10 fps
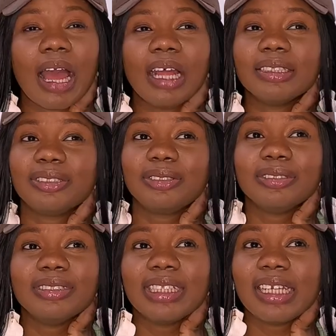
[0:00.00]
And
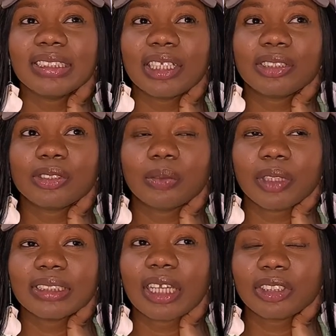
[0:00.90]
the thing is that
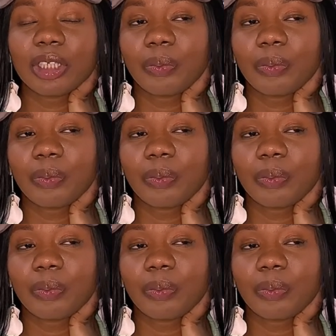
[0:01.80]
sometimes I actually